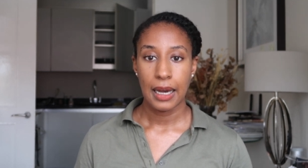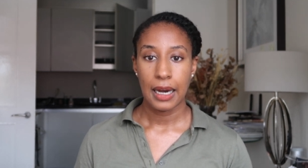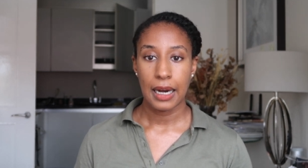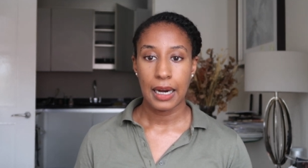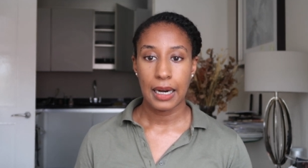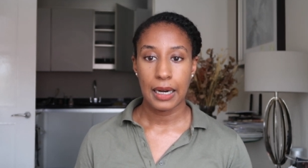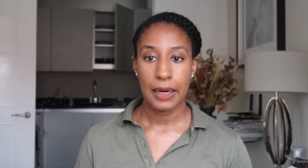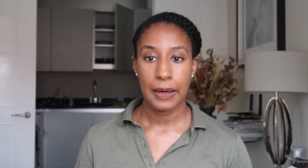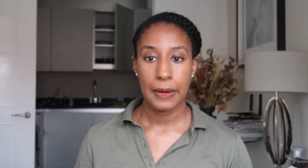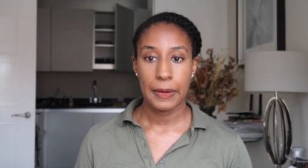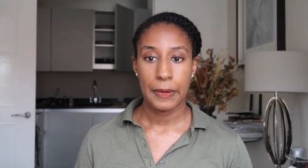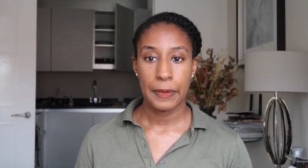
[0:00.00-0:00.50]

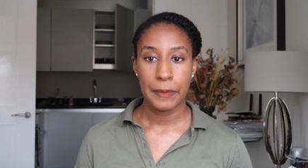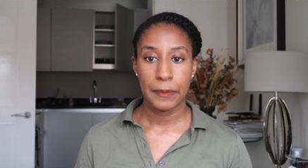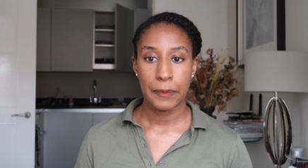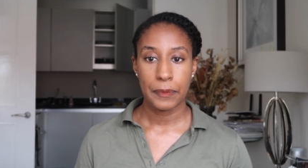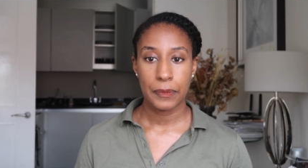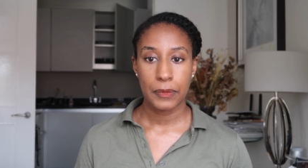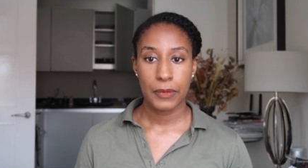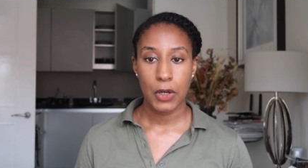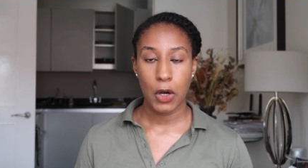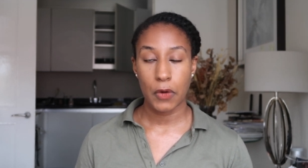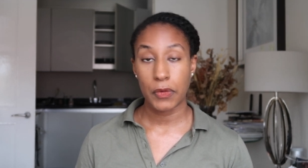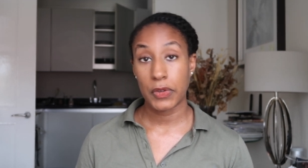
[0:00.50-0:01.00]

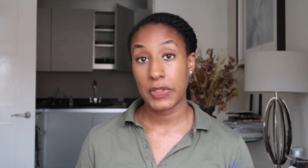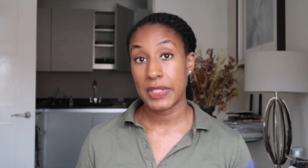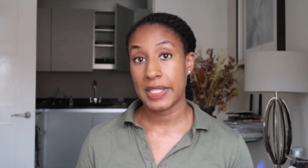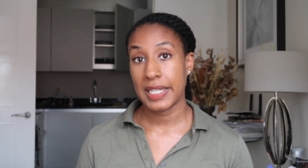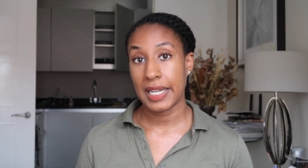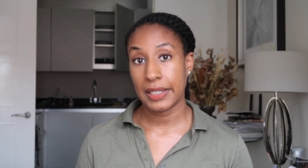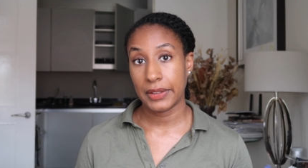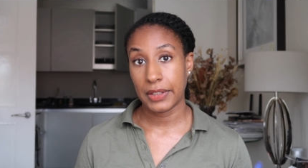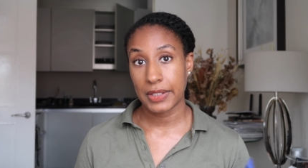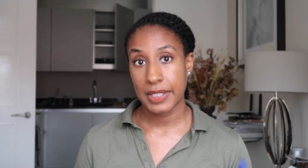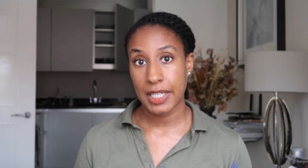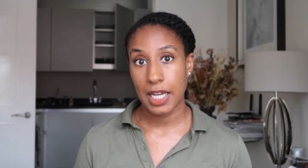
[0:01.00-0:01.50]

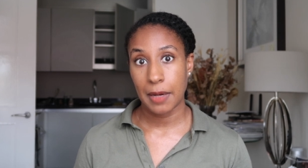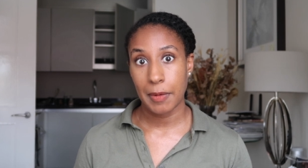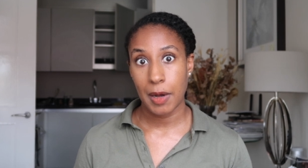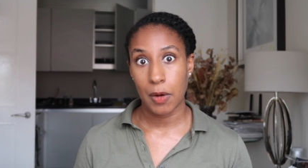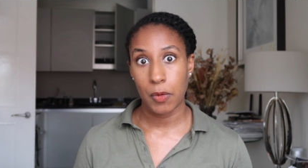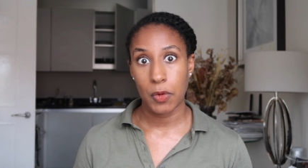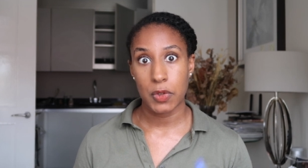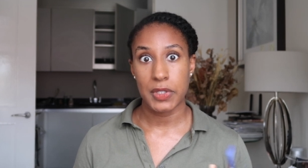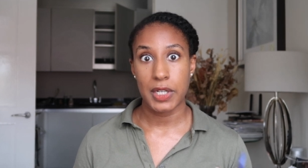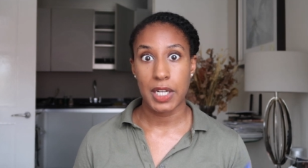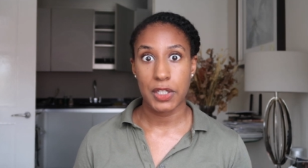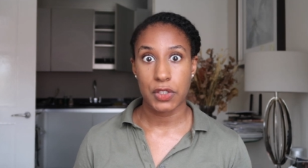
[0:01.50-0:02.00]
Obviously at the time I
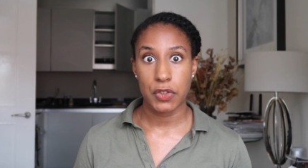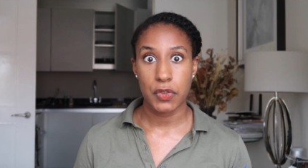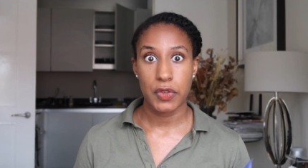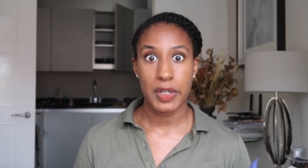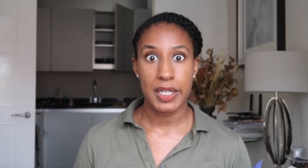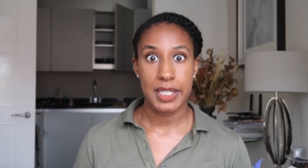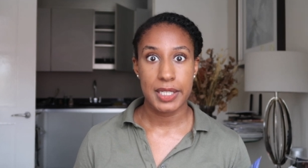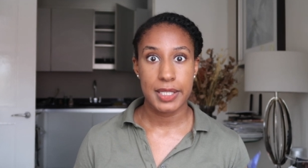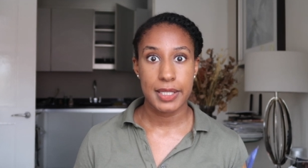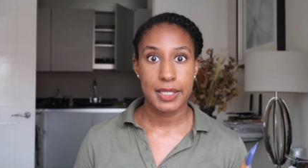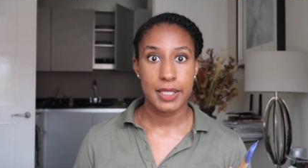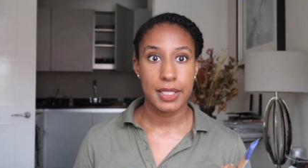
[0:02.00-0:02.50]
was not
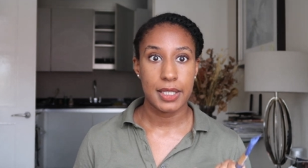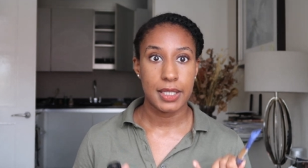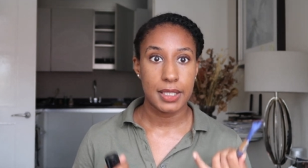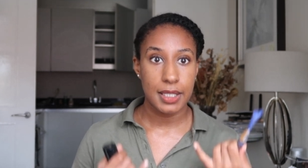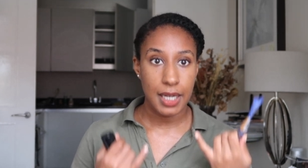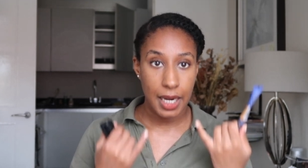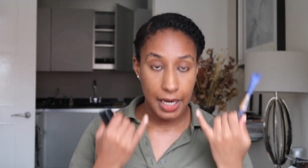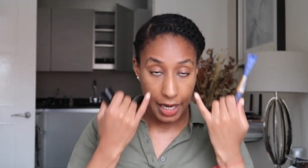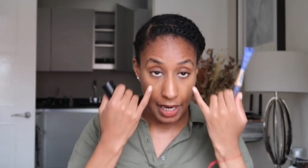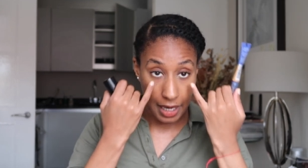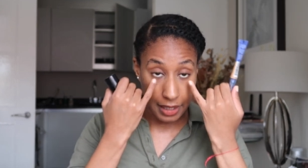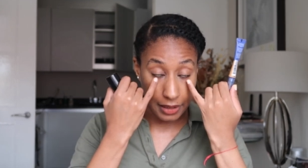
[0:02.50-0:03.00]
rested.
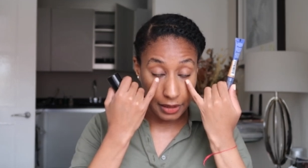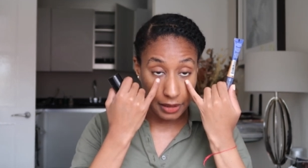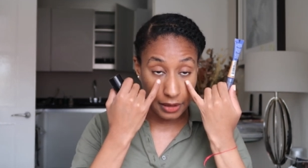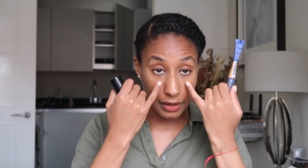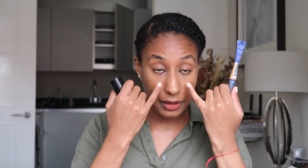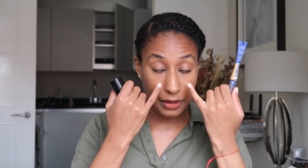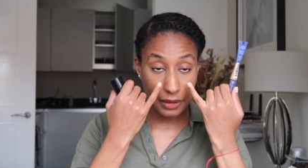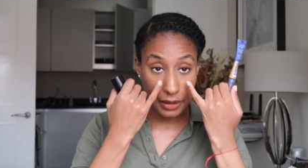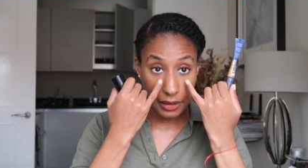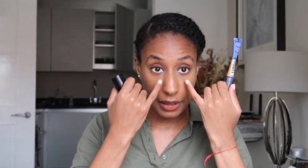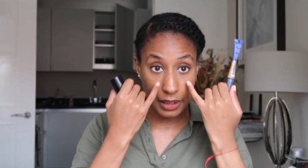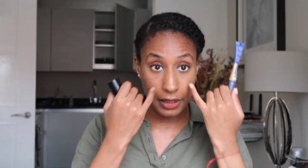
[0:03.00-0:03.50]
I had
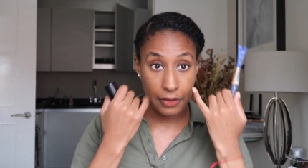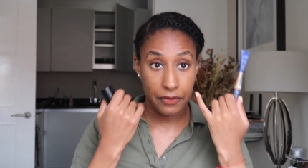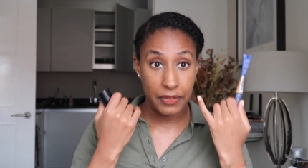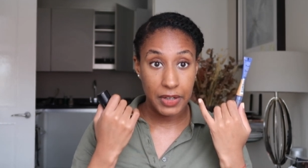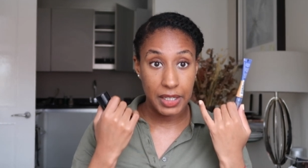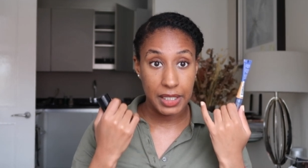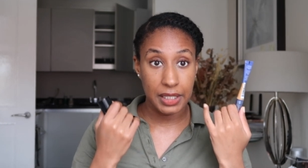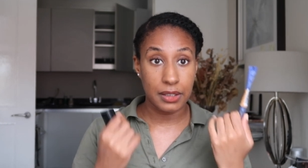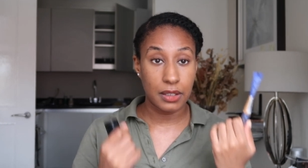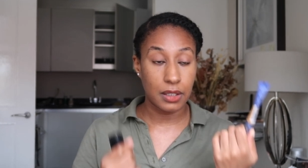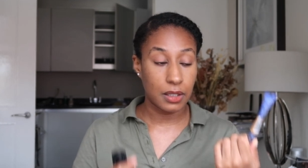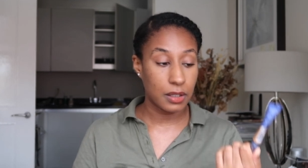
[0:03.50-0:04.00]
like
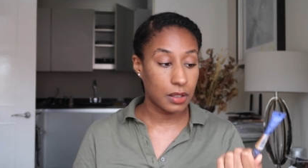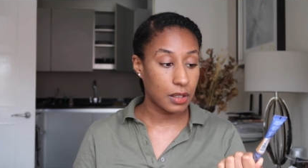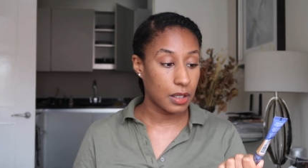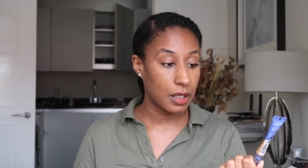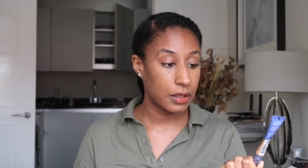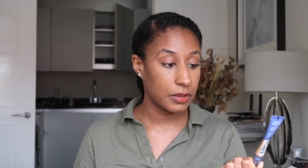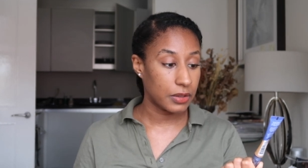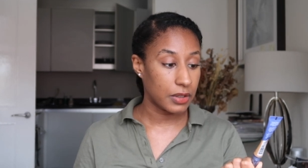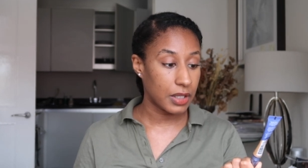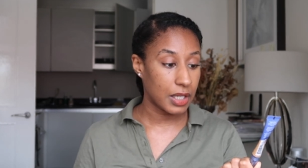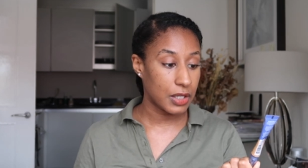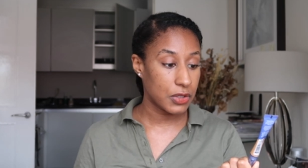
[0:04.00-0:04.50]
very dark
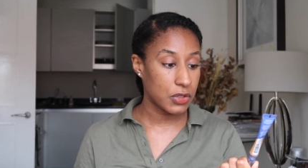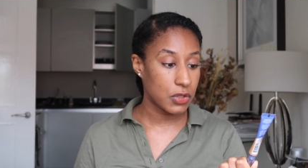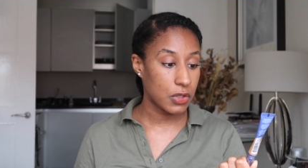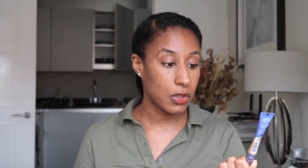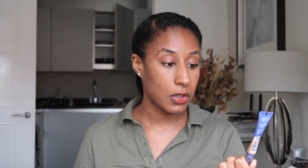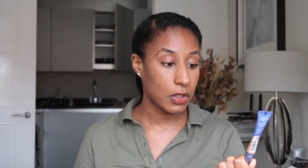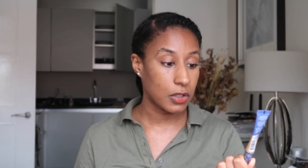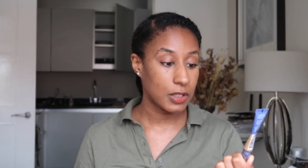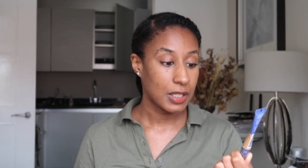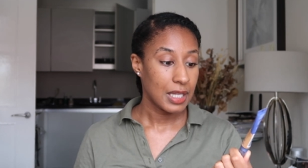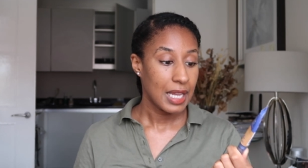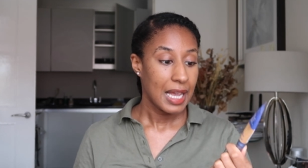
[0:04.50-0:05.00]
under eye
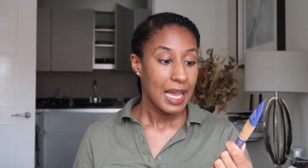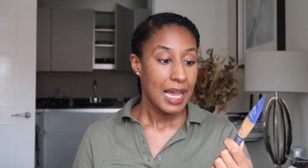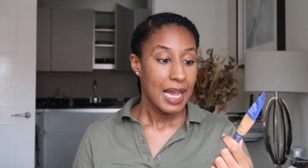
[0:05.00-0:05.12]
circle.